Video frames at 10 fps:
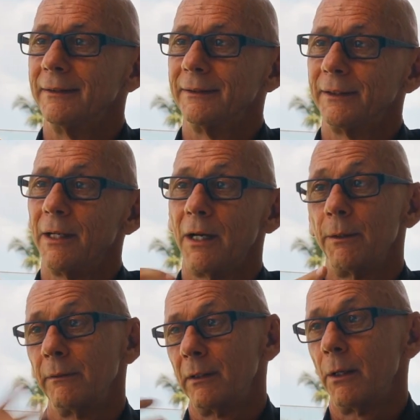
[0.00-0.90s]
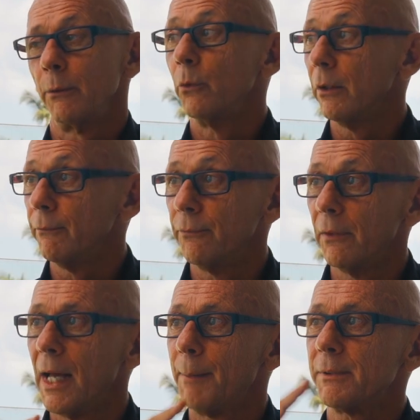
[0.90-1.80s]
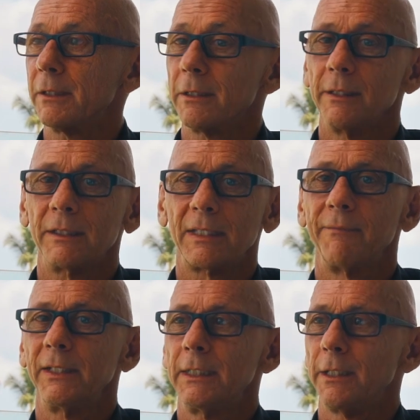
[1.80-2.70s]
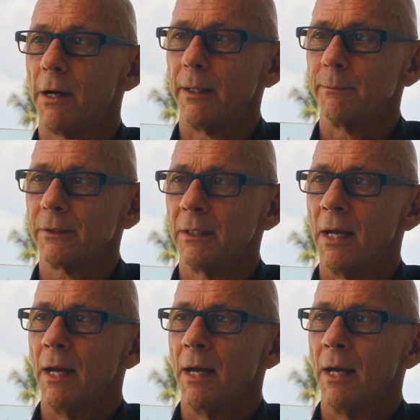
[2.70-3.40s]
Yeah, will have lapped the sun 70 times,